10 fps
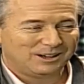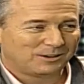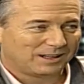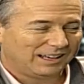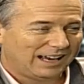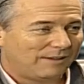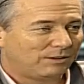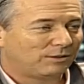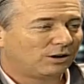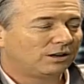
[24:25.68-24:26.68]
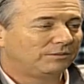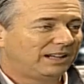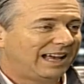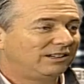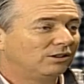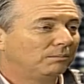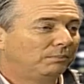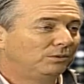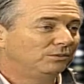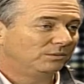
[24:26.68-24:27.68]
okay. Have you ever heard of Daniel
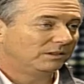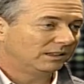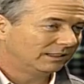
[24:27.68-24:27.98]
Boone?